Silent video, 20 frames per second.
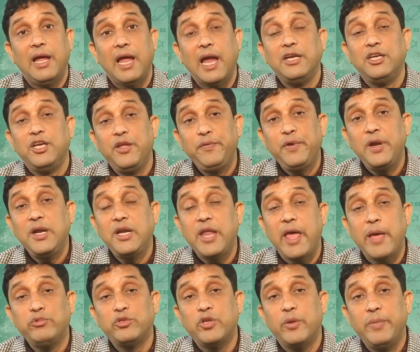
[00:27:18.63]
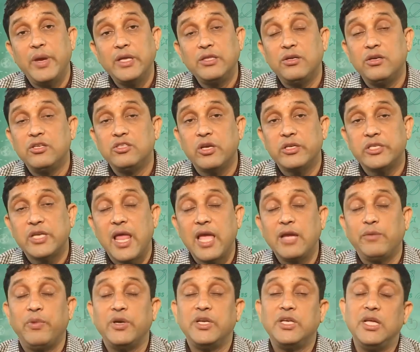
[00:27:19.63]
and different types of methods, just
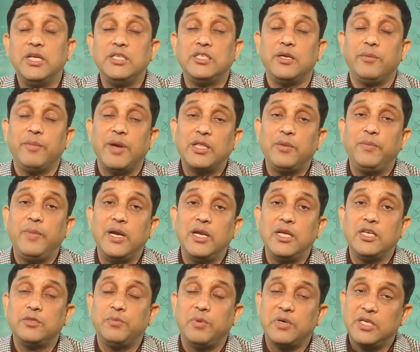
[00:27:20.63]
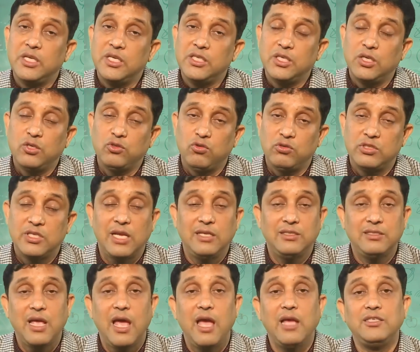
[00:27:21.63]
like for teaching mathematics, for teaching social
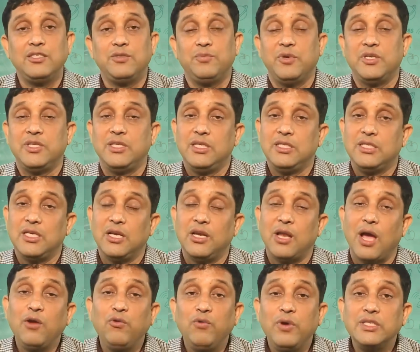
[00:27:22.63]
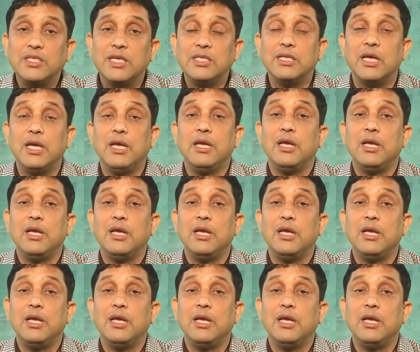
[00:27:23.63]
science, for teaching languages,